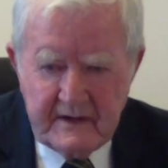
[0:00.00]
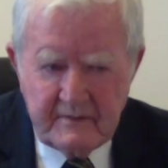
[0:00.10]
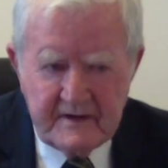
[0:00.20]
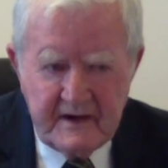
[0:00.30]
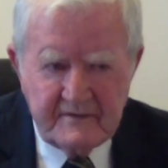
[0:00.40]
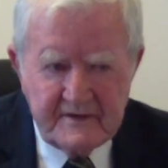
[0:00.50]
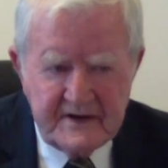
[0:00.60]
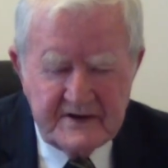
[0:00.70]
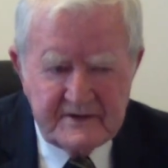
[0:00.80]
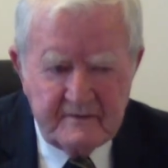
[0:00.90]
or wherever it
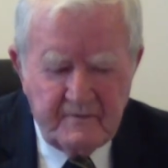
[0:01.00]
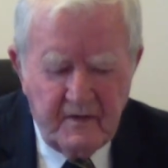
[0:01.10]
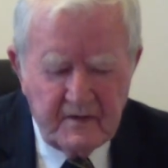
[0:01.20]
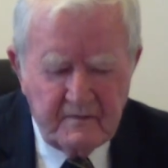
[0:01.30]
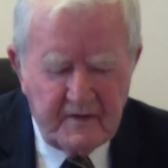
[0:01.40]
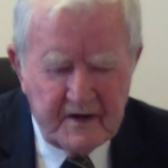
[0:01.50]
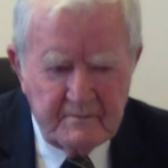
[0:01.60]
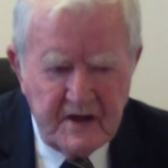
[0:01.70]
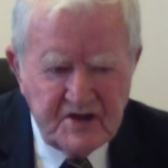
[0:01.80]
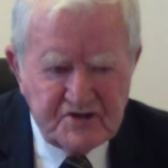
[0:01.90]
is that voted for
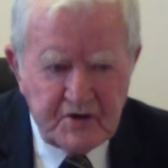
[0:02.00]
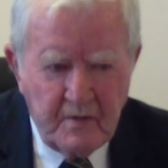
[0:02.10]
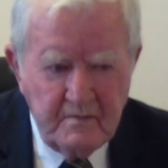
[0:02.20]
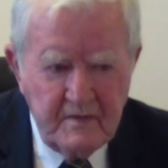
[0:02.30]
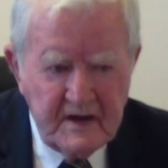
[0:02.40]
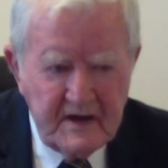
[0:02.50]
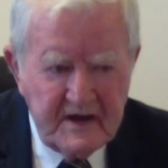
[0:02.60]
them, some